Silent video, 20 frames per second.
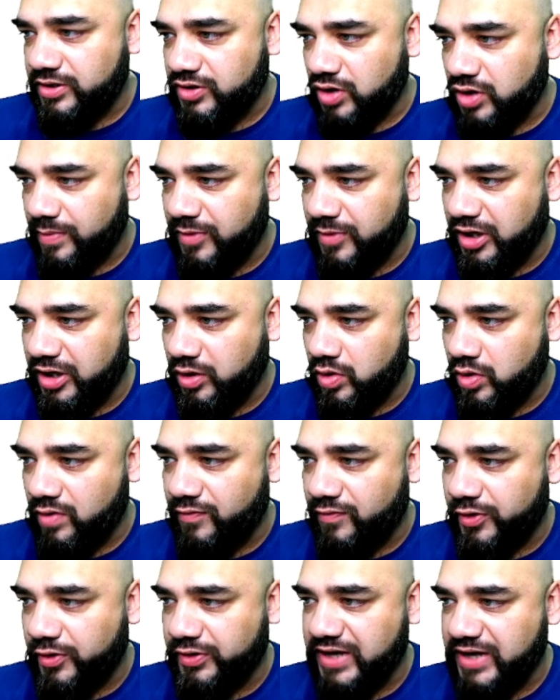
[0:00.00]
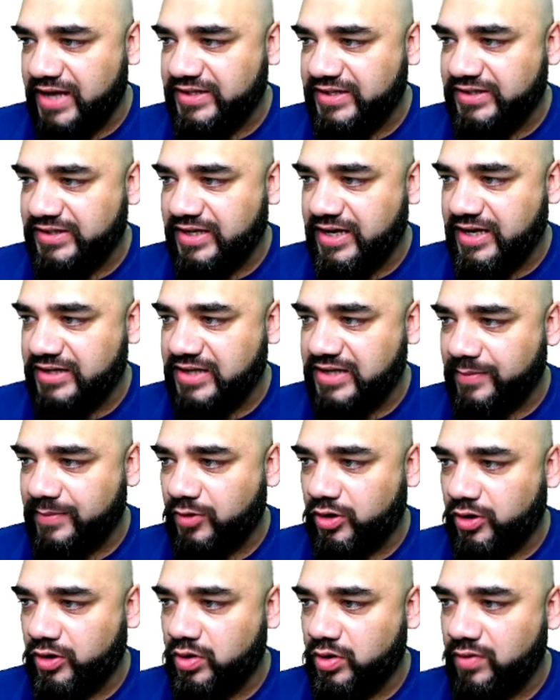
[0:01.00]
I'm gonna go for United States, I'm
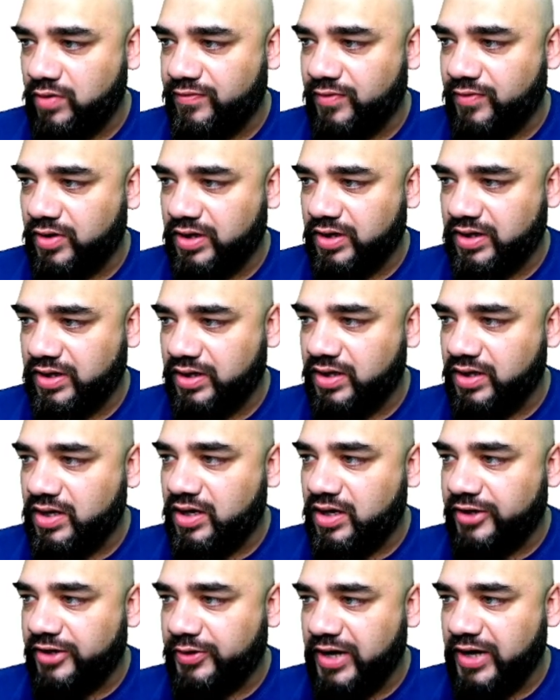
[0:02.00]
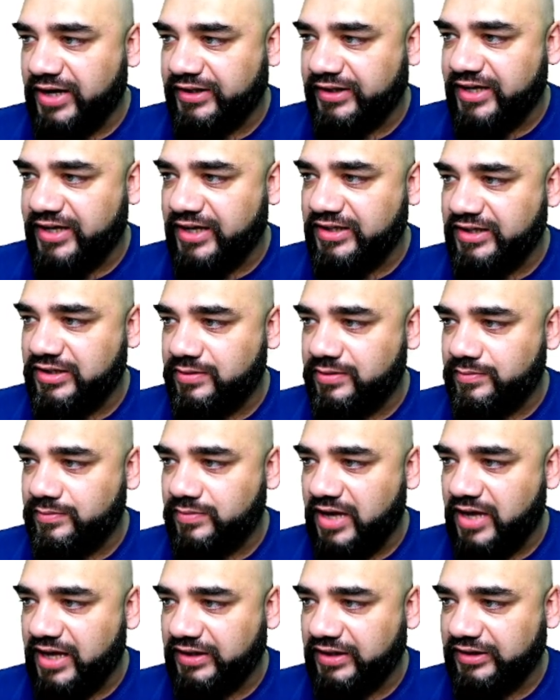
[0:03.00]
gonna go for United Kingdom,
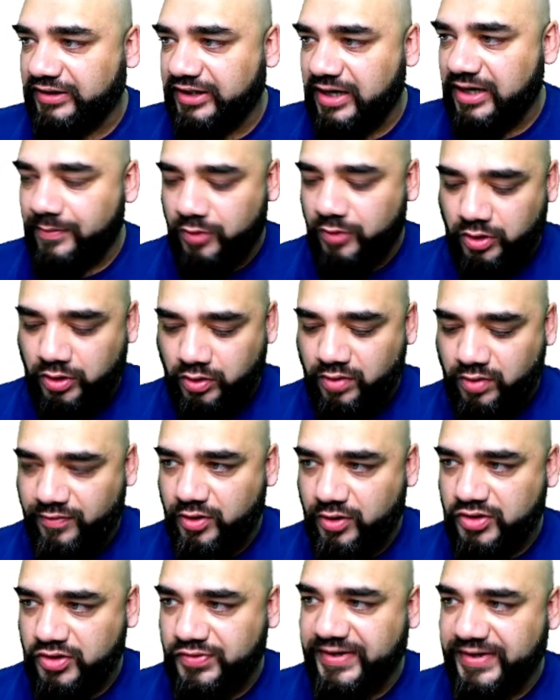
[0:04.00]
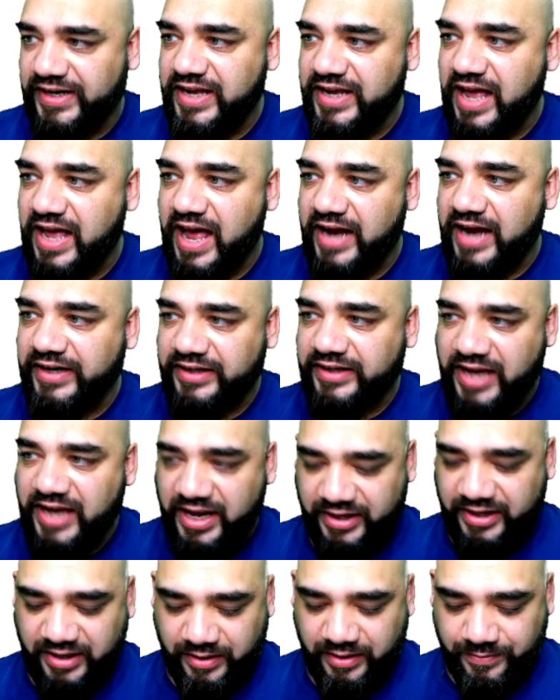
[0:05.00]
and then I'm gonna go for Australia and Canada.